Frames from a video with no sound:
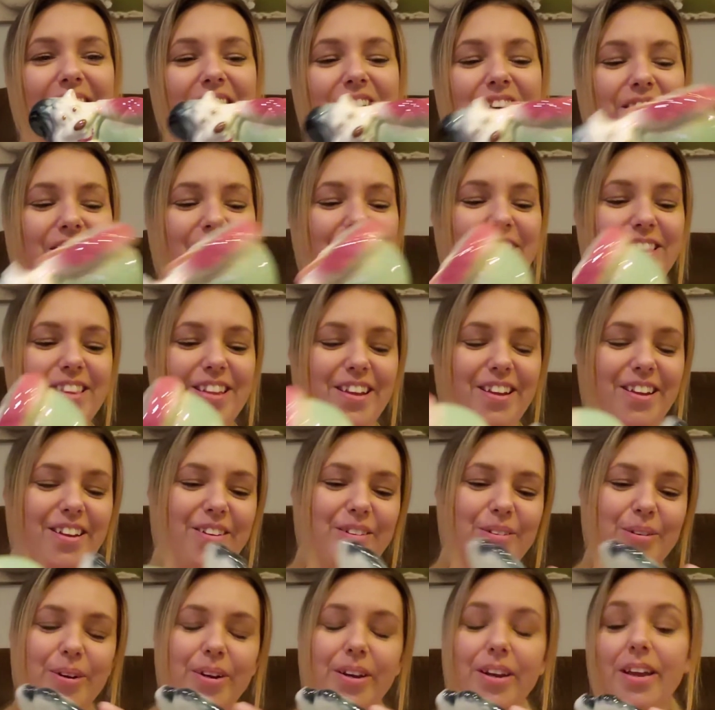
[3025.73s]
carrying the
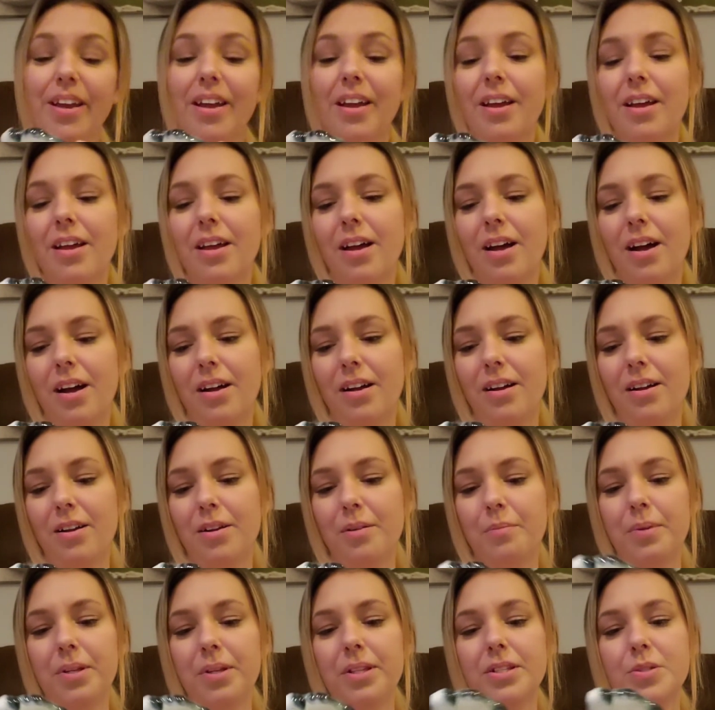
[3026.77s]
acorn.
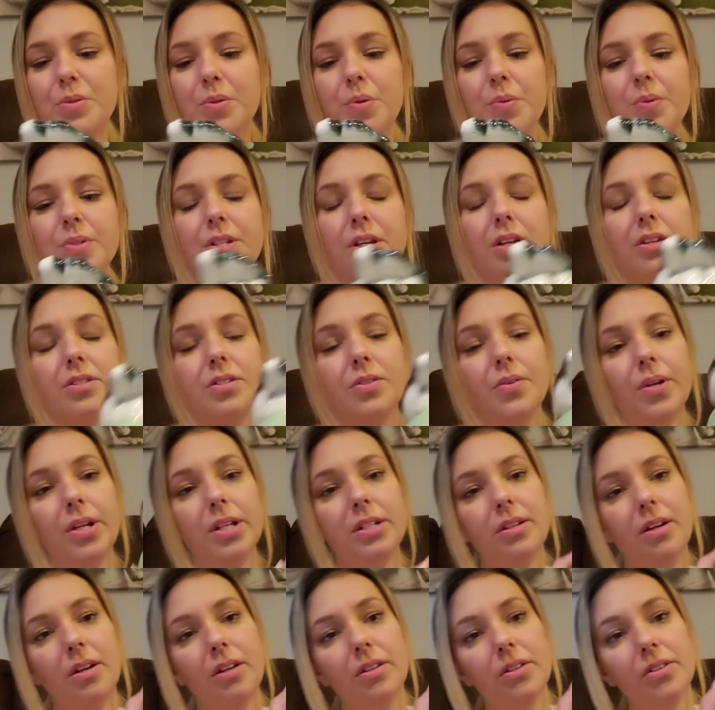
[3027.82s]
Um, and this one was also
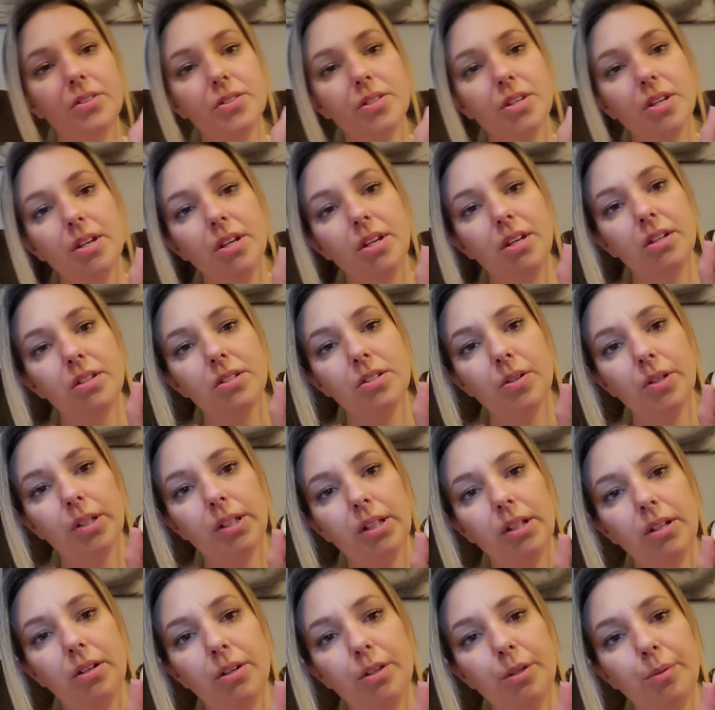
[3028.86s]
$8. So I
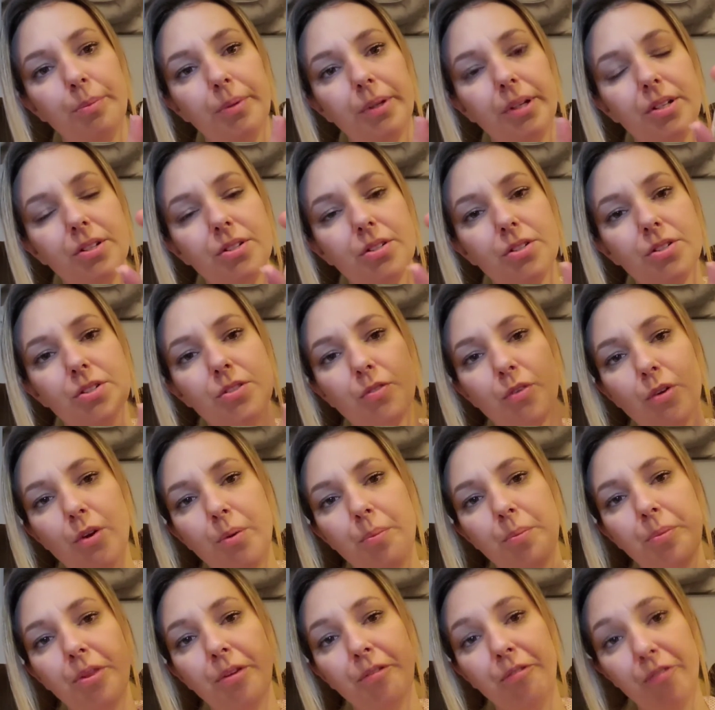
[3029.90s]
think all the planters
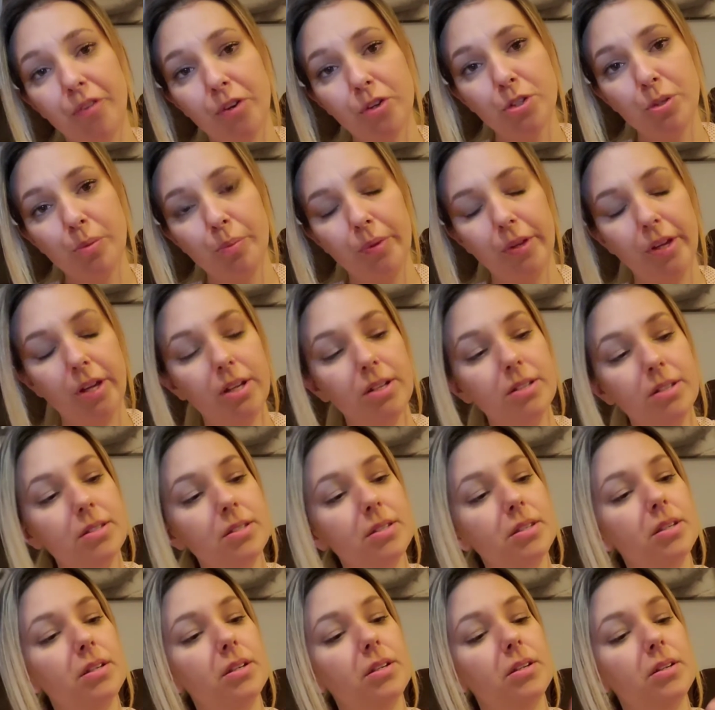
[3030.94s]
from the first
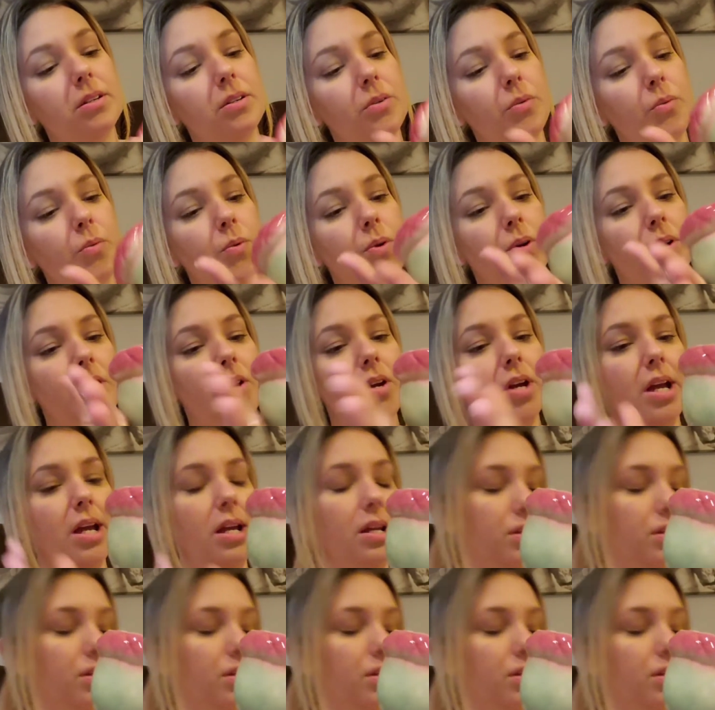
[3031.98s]
place were